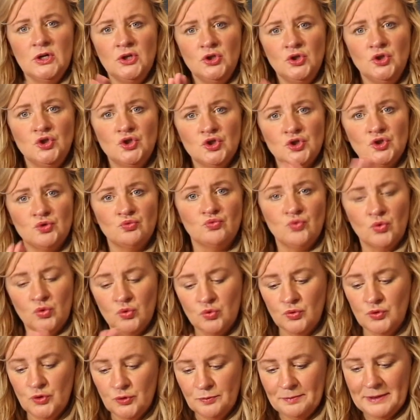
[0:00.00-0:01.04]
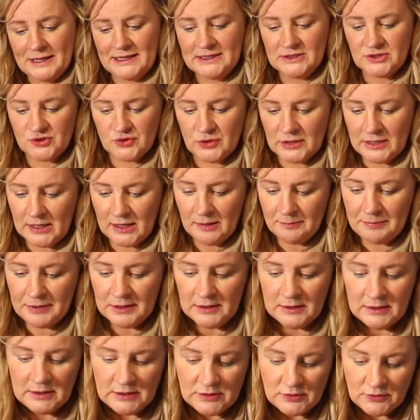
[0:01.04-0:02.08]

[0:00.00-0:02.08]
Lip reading: You just roll your pastry up,